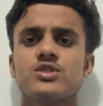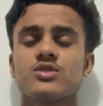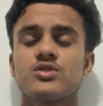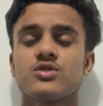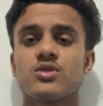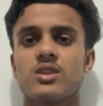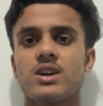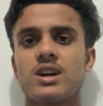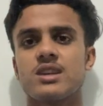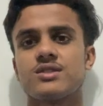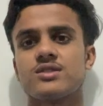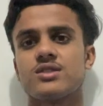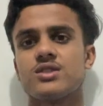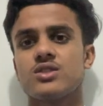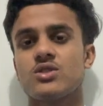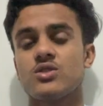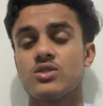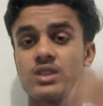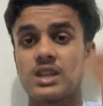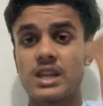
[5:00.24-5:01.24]
So guys, see
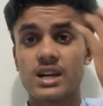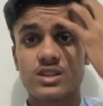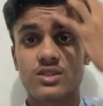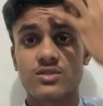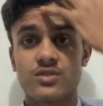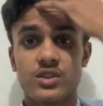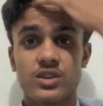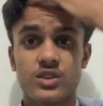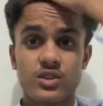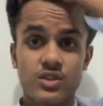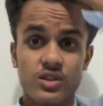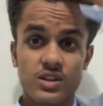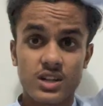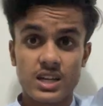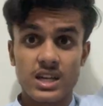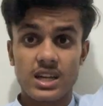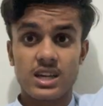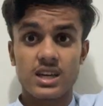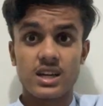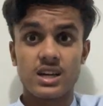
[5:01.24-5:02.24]
you in next video.
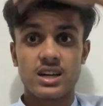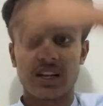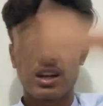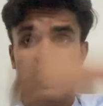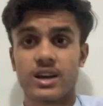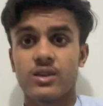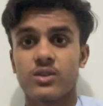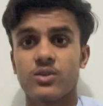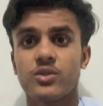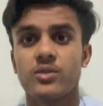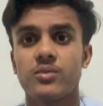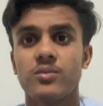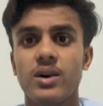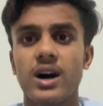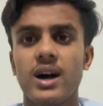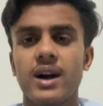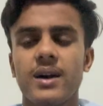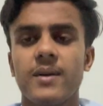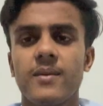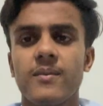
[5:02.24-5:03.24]
Take care and
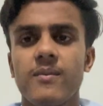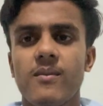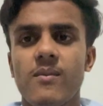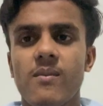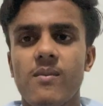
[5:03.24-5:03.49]
goodbye.